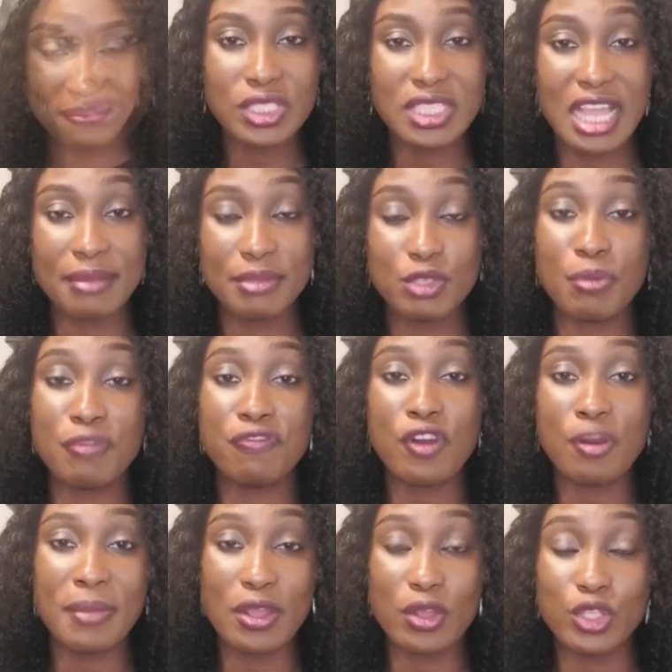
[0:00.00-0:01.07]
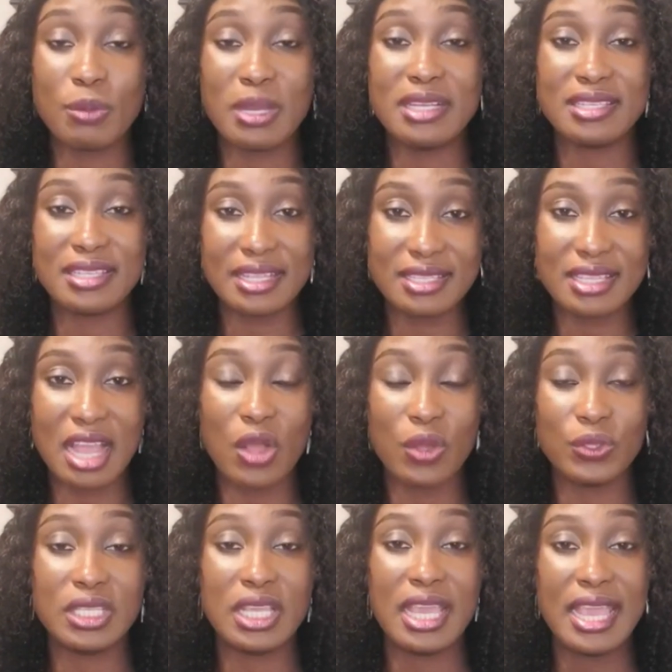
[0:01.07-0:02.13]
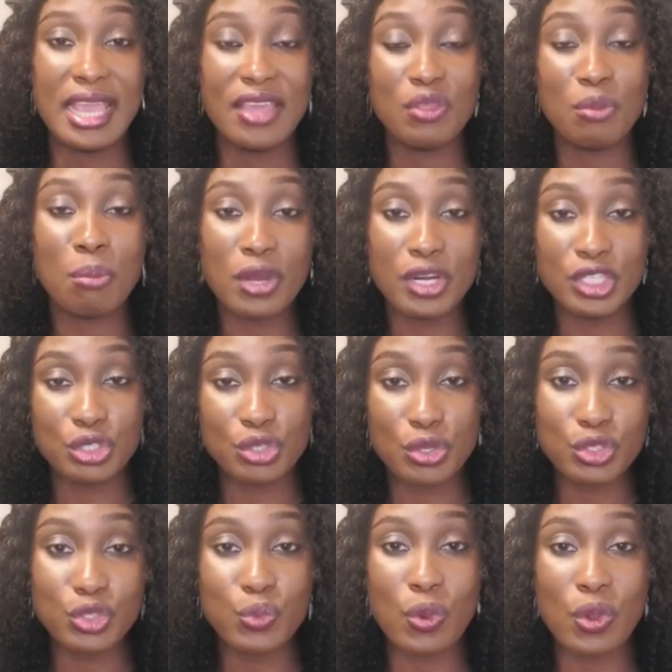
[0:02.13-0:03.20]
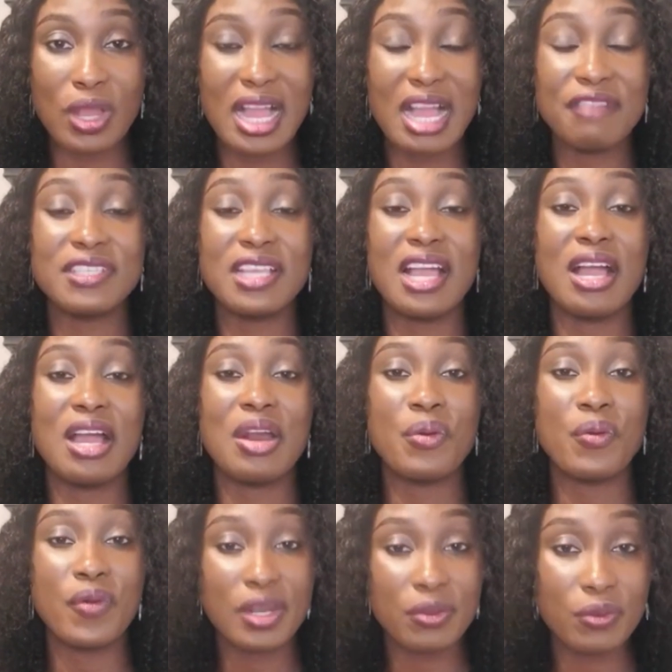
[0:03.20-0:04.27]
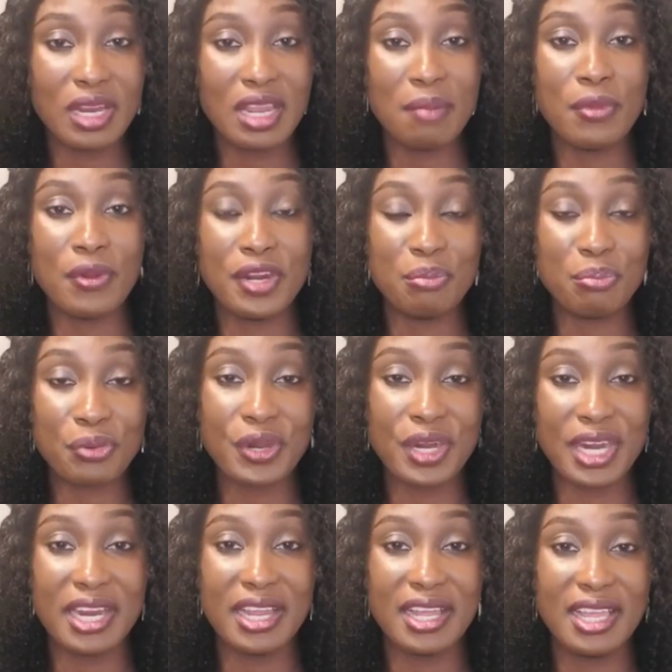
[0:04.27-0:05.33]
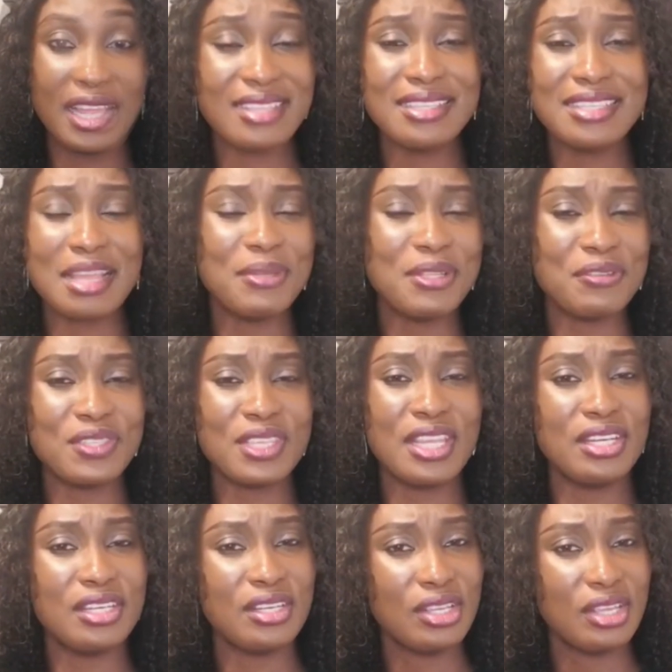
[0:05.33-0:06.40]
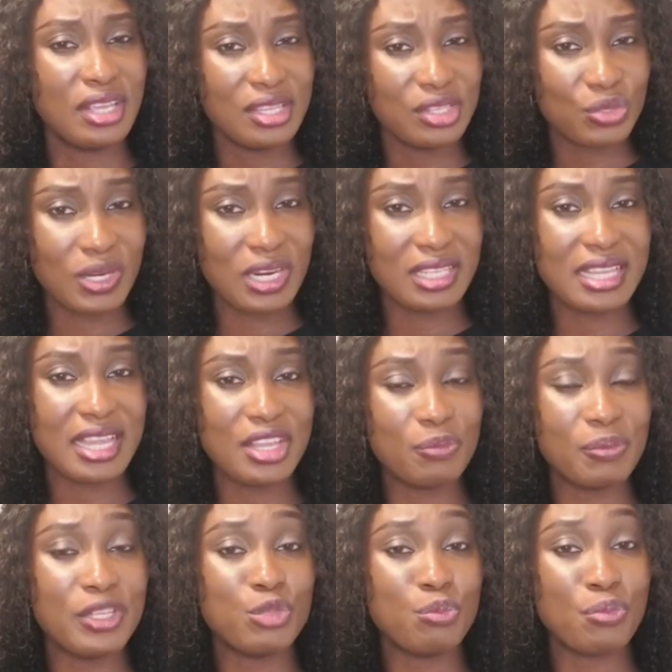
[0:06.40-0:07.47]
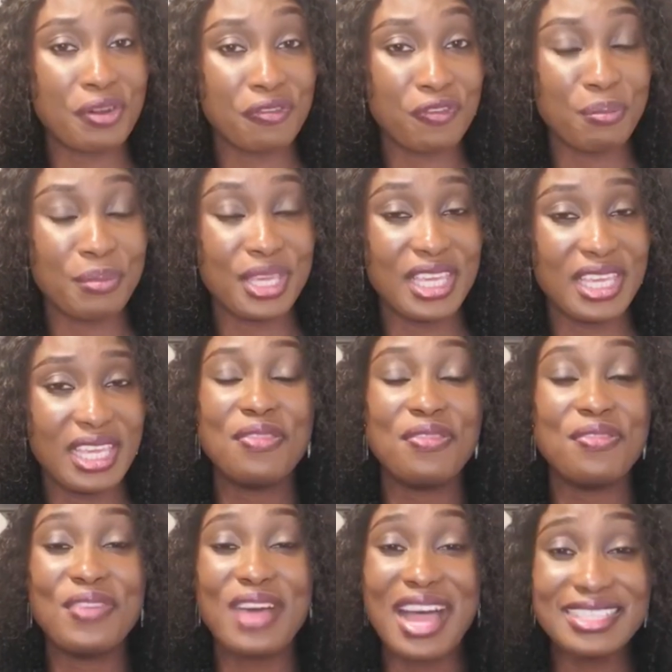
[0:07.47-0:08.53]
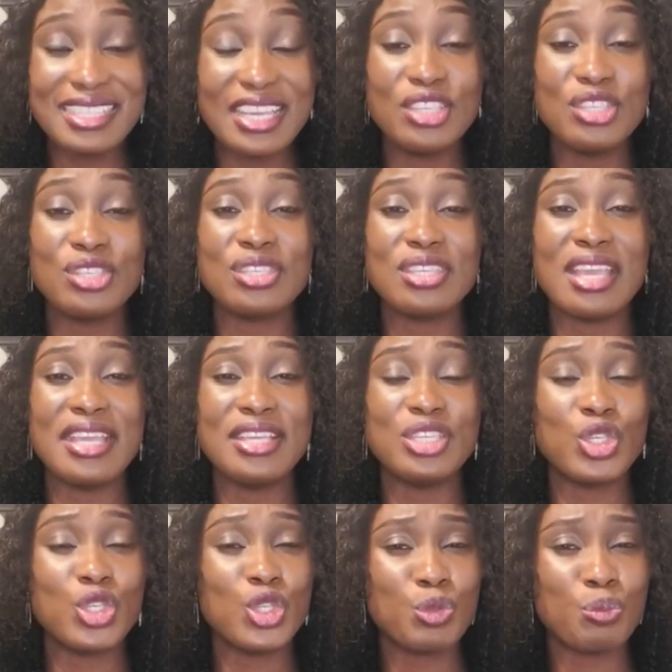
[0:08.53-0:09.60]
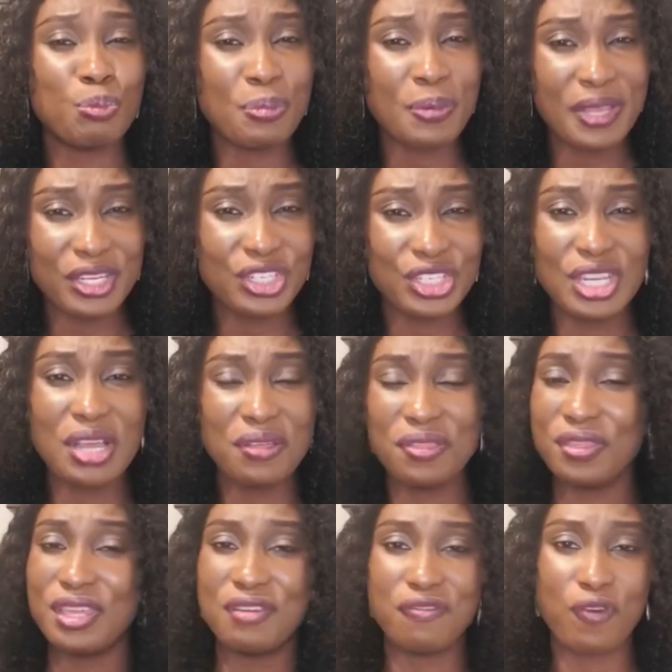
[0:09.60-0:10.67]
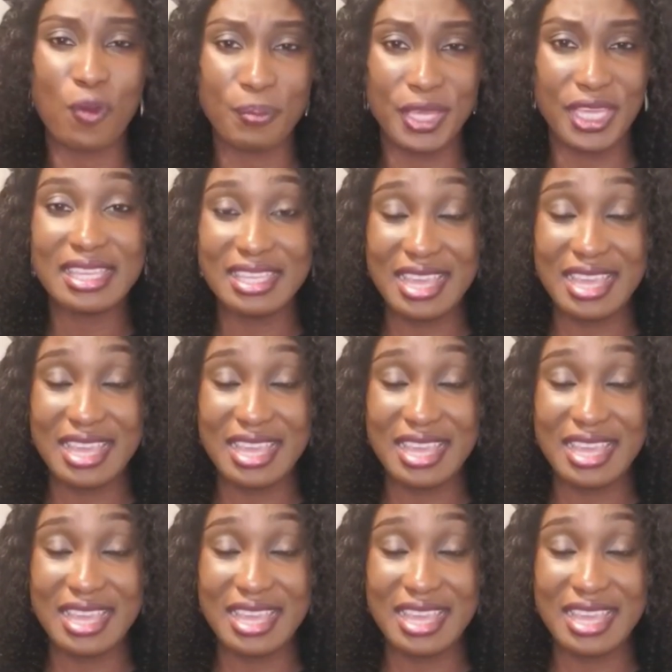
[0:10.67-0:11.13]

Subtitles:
Most times before my husband sets out in the morning to go to work, after our regular morning prayer, he has this habit of saying, "Sweetheart, can you please pray for me?" And that is a special thing for me.